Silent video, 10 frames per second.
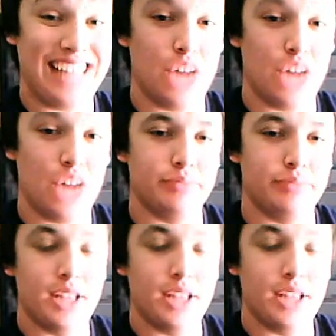Hello.
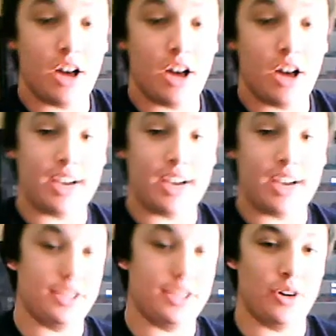Alright
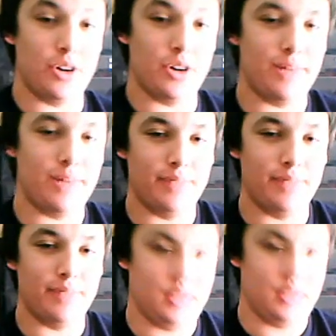guys, so
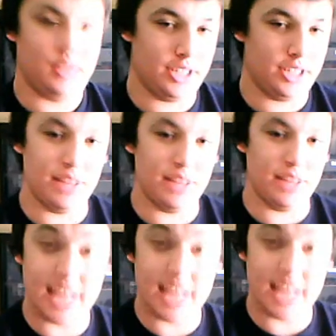this is going to be the
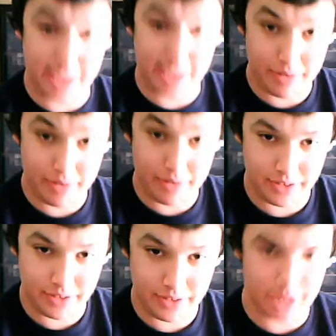last game of
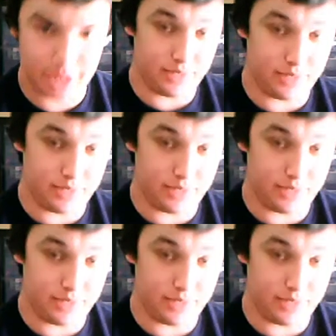this video.